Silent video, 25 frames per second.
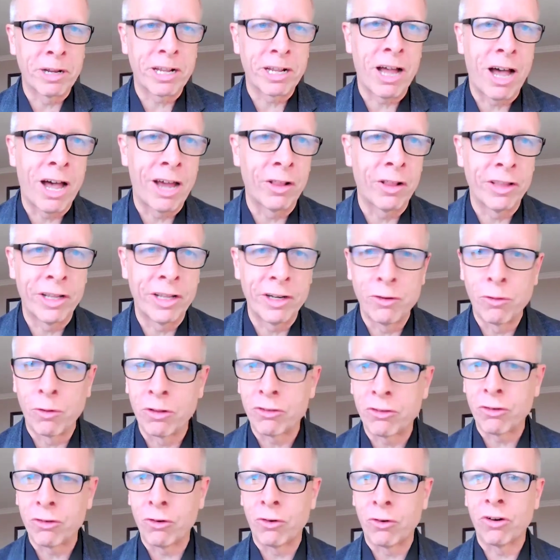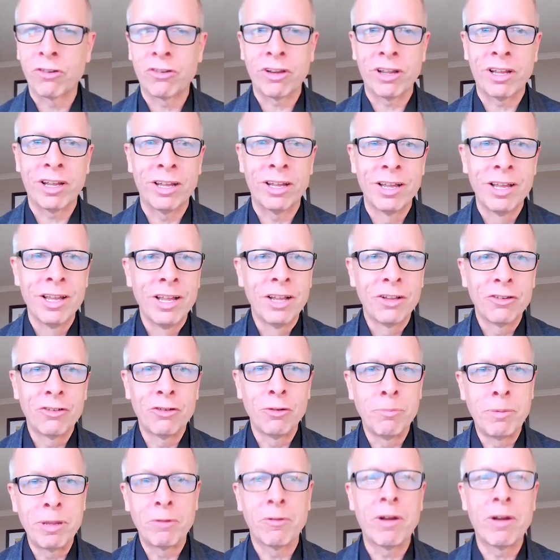McConnell in North Georgia to
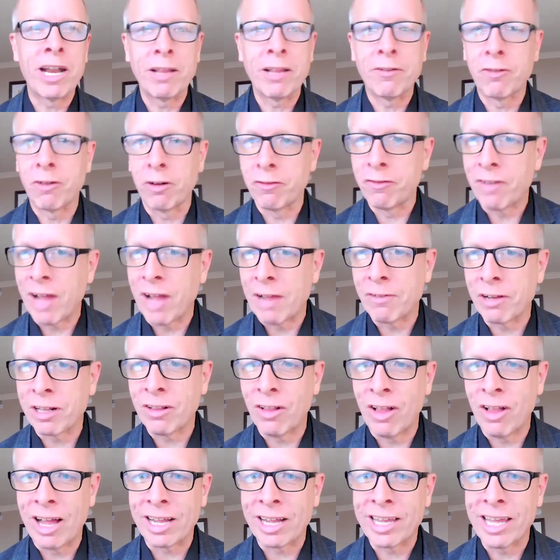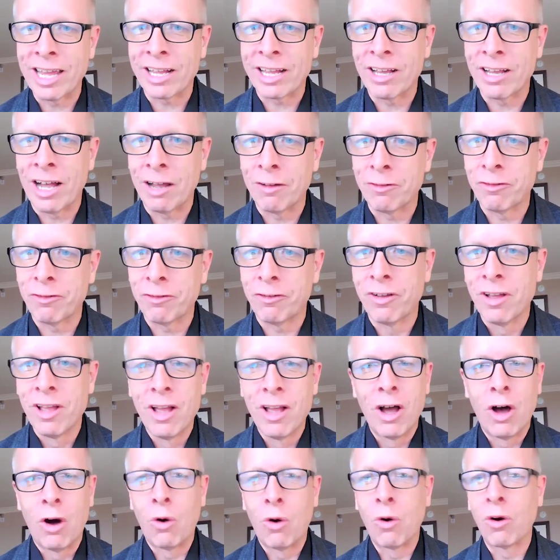be ready for a 5 o'clock kickoff,
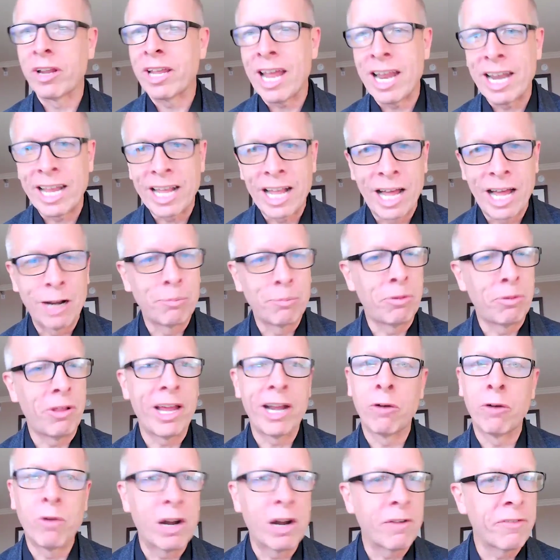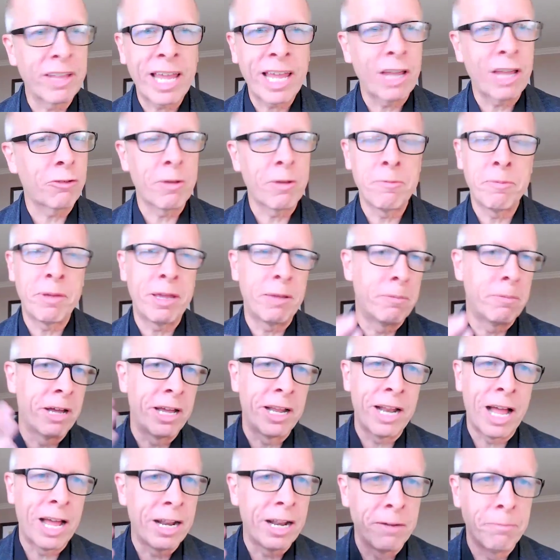or getting on a plane, or whatever the case may be.
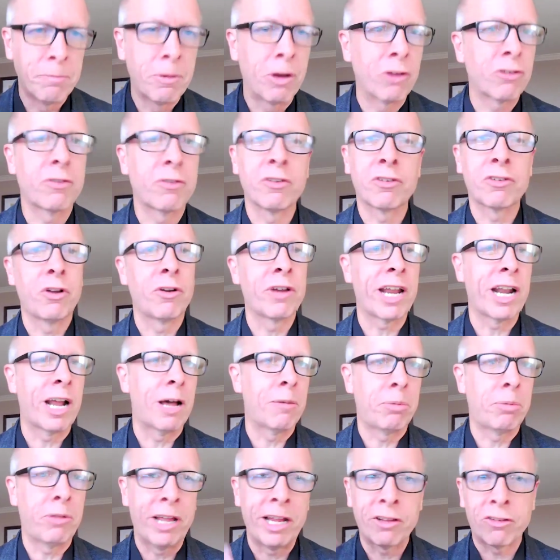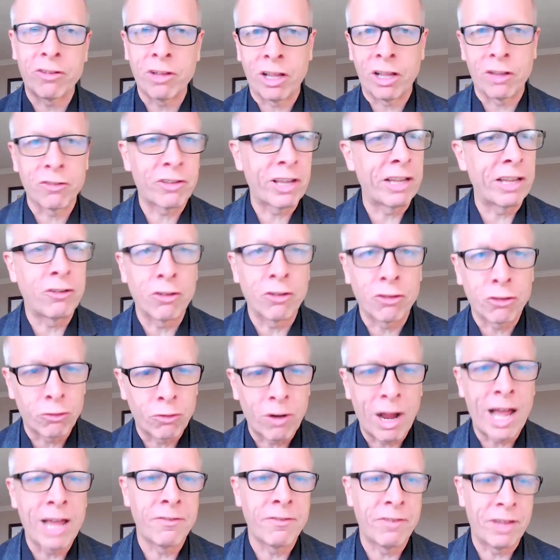But most of us don't get on planes, so I'll say just
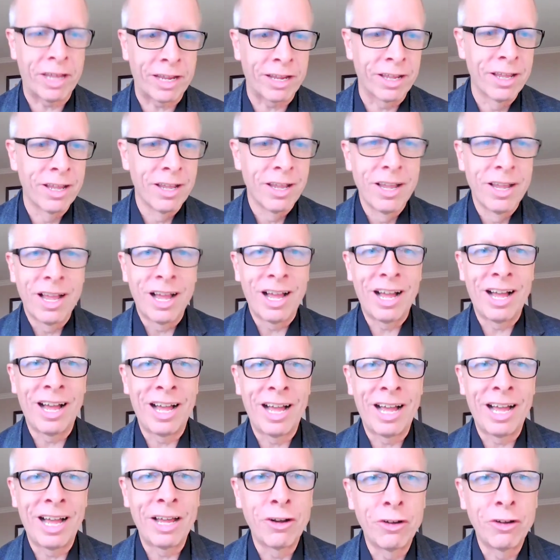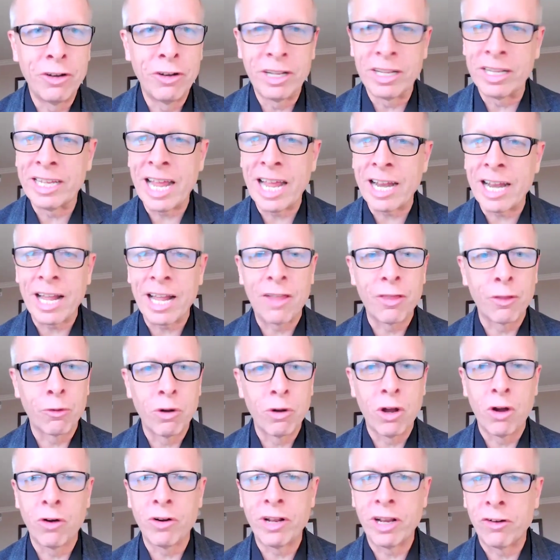driving, getting on the
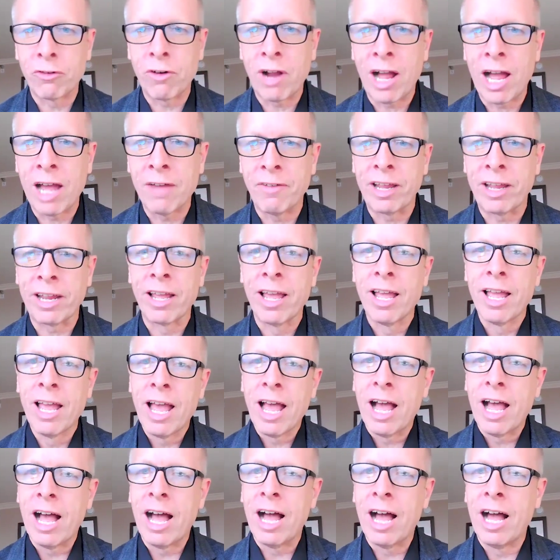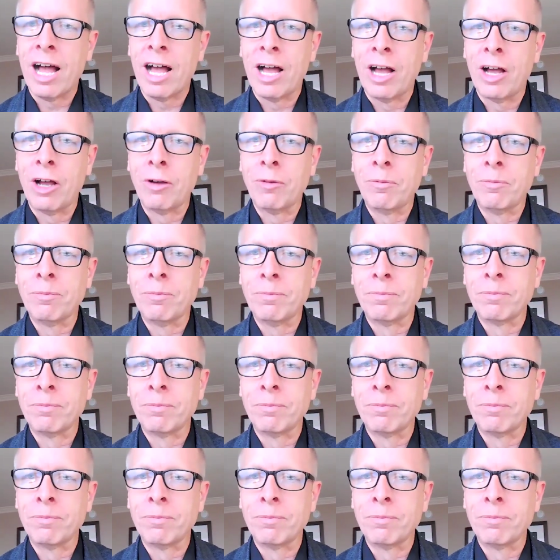road and driving. How